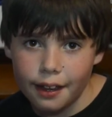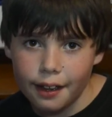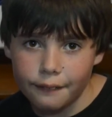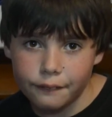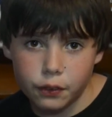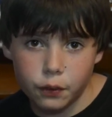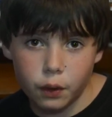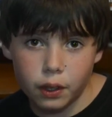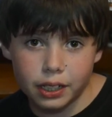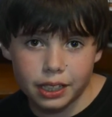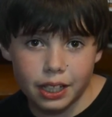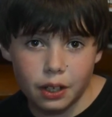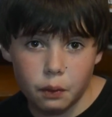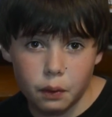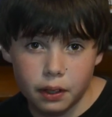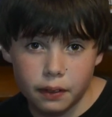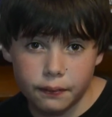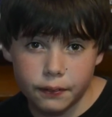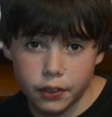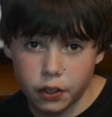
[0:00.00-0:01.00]
If you want to get
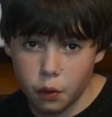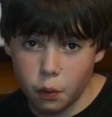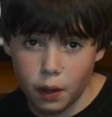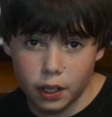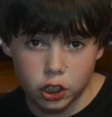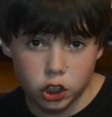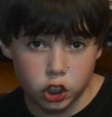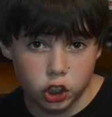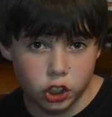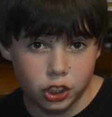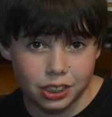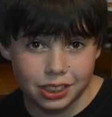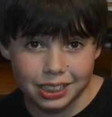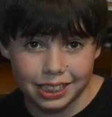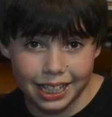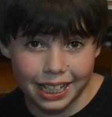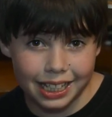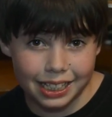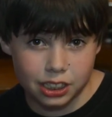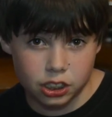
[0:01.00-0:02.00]
one of your questions
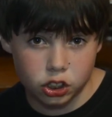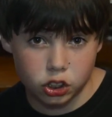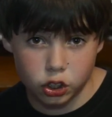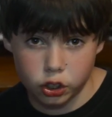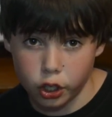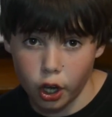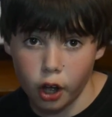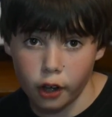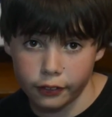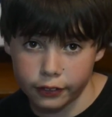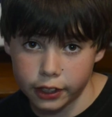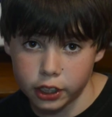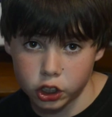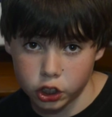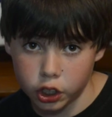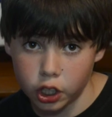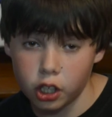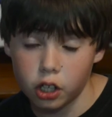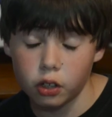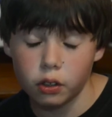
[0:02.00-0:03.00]
answered on the
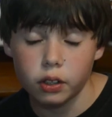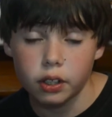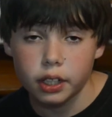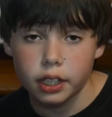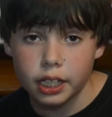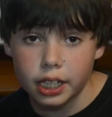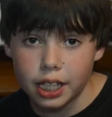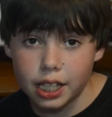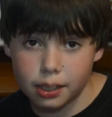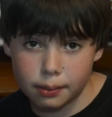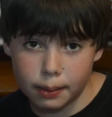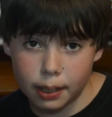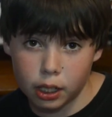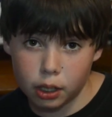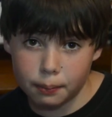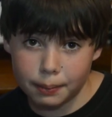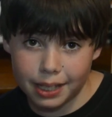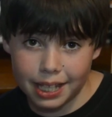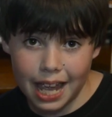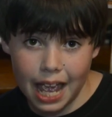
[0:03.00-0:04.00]
show,
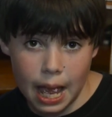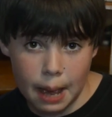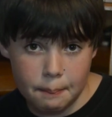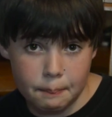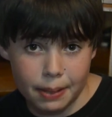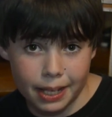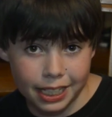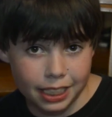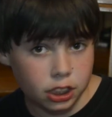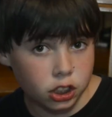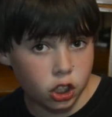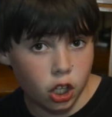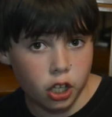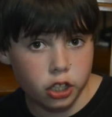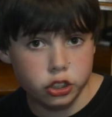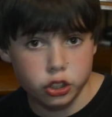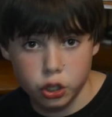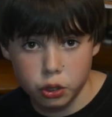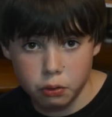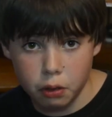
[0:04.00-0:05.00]
email me at
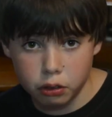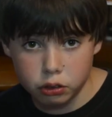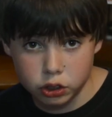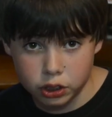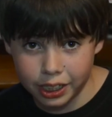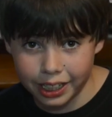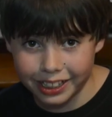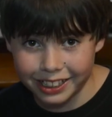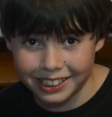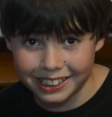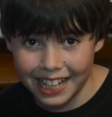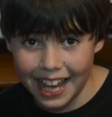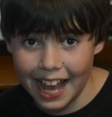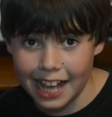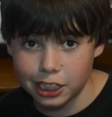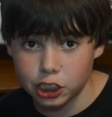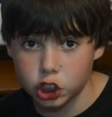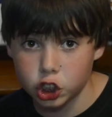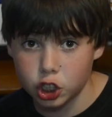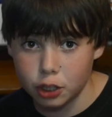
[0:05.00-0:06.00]

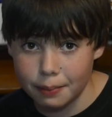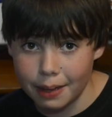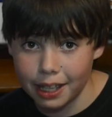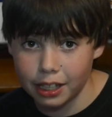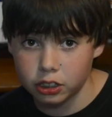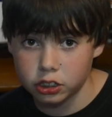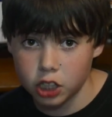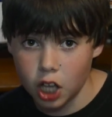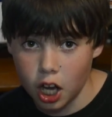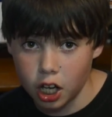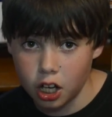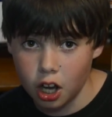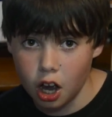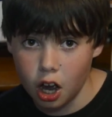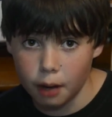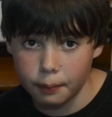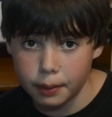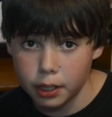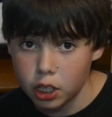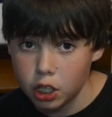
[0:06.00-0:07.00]

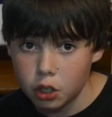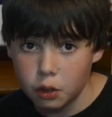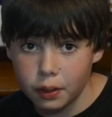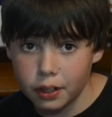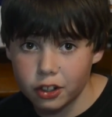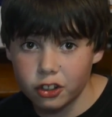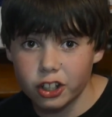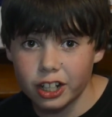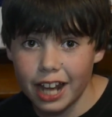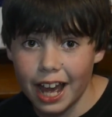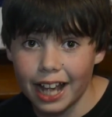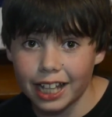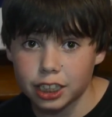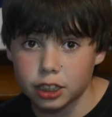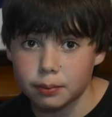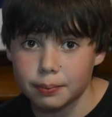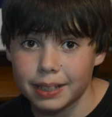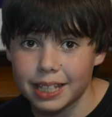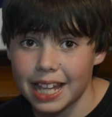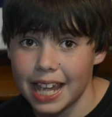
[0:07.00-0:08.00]
pixar206@gmail.com, where you can
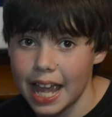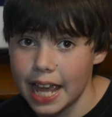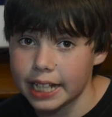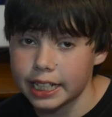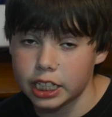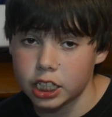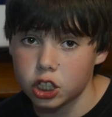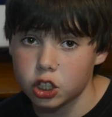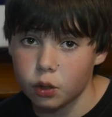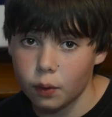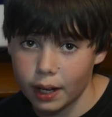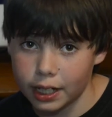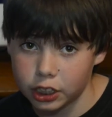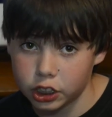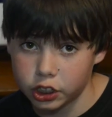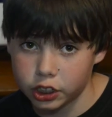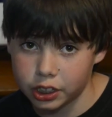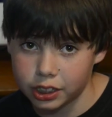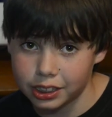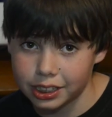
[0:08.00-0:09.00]
ask me any
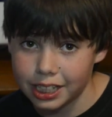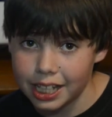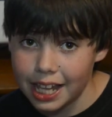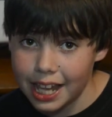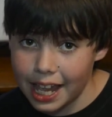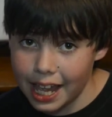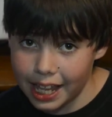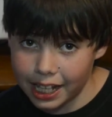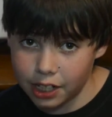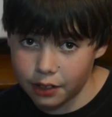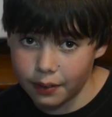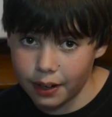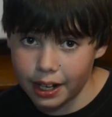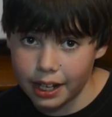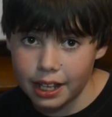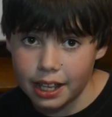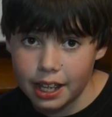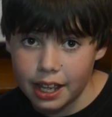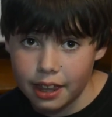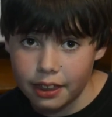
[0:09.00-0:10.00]
questions.
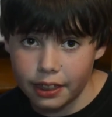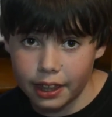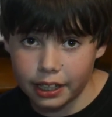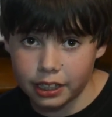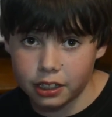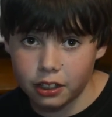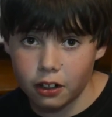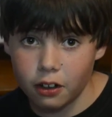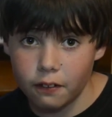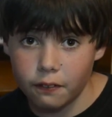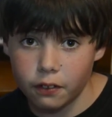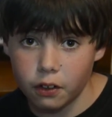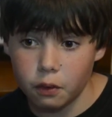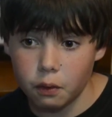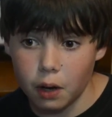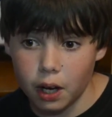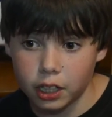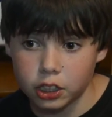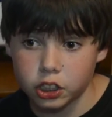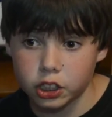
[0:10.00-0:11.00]
Anyway, thank you for
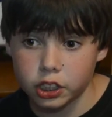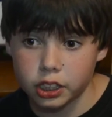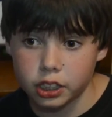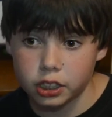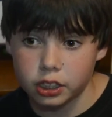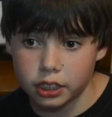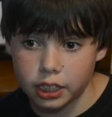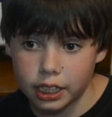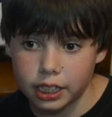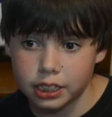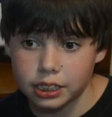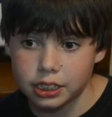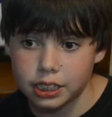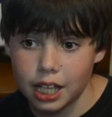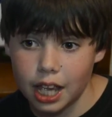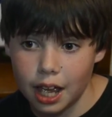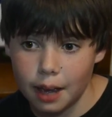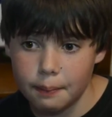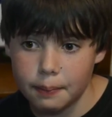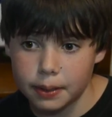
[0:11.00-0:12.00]
watching this
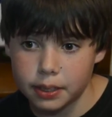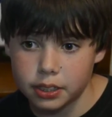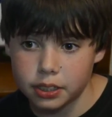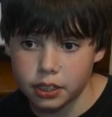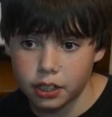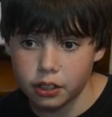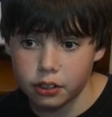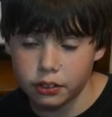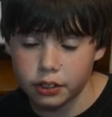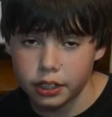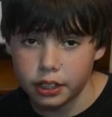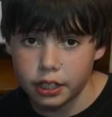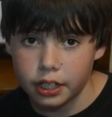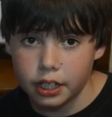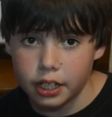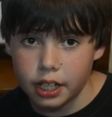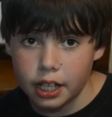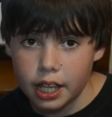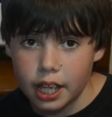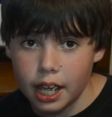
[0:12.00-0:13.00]
episode.
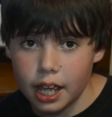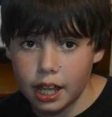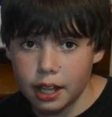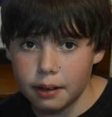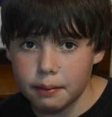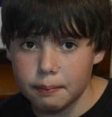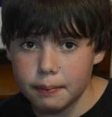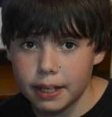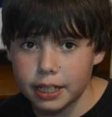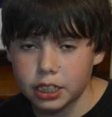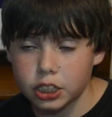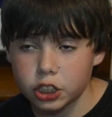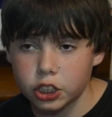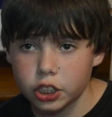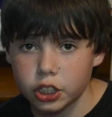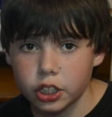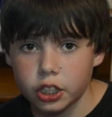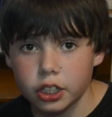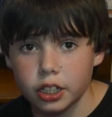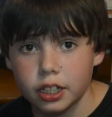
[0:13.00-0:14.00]
And make
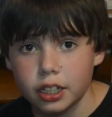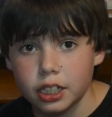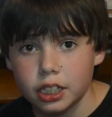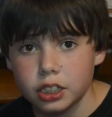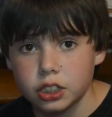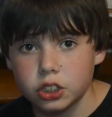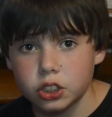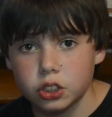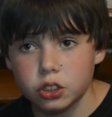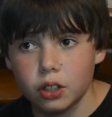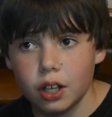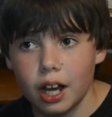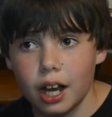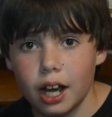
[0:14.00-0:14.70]
sure to